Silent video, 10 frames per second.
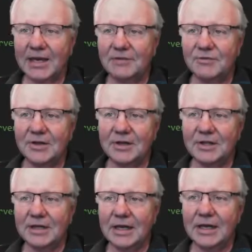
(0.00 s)

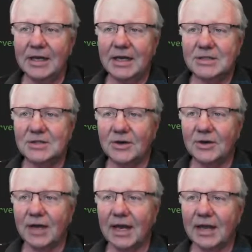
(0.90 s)
field. So
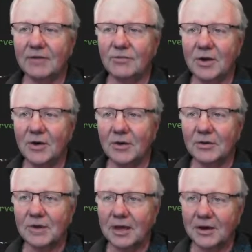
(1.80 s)
like if we go
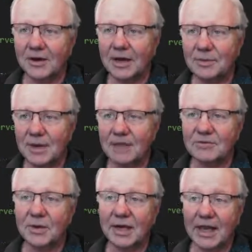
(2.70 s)
here, API
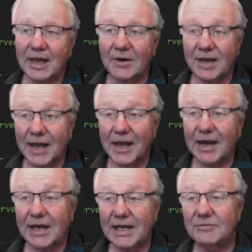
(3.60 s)
v1 account
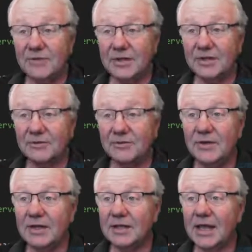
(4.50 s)
ID
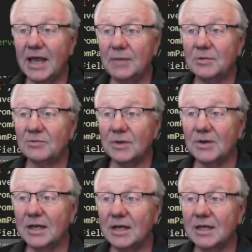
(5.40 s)
field name, if we
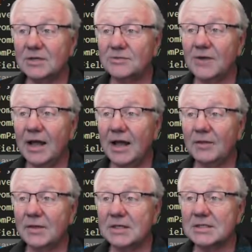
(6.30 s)
look in this file,
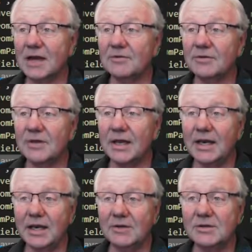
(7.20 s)
we discover that
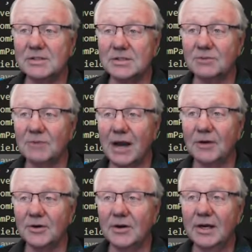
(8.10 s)
here is the
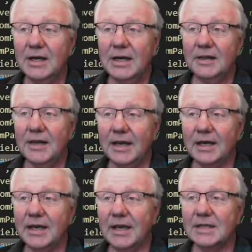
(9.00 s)
router that
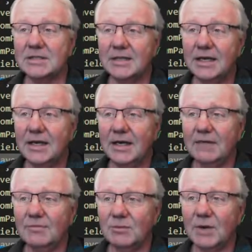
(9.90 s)
gets,
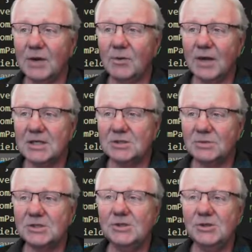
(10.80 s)
if the request
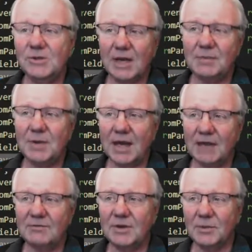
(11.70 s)
was to API
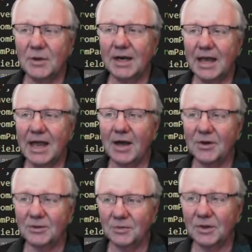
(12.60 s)
v1
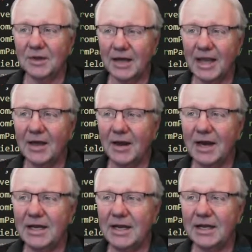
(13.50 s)
account with an account
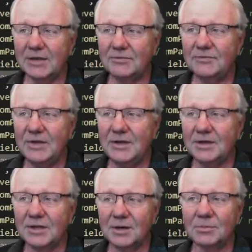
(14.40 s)
ID and a
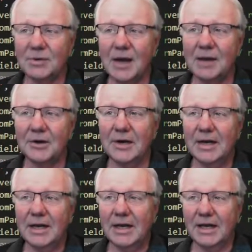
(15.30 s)
field and a parameter,
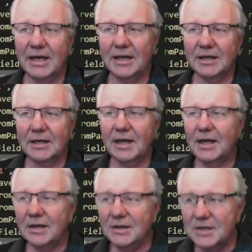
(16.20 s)
it
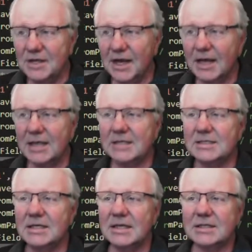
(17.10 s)
does
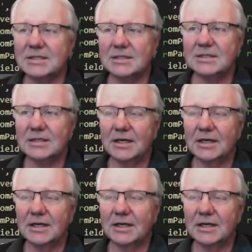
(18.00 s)
this